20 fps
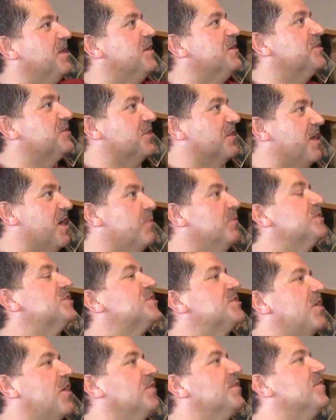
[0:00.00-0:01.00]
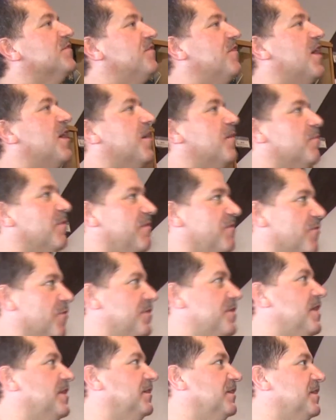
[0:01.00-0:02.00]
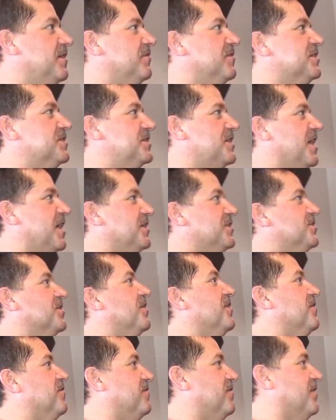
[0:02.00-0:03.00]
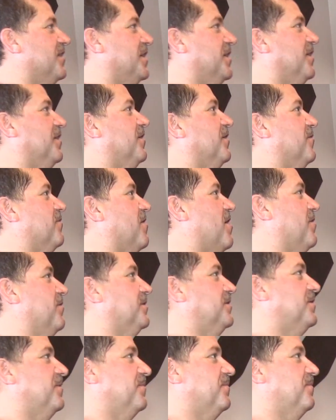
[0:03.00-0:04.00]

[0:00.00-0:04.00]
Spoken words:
So they would start the fire before they leave the station and feed it en route.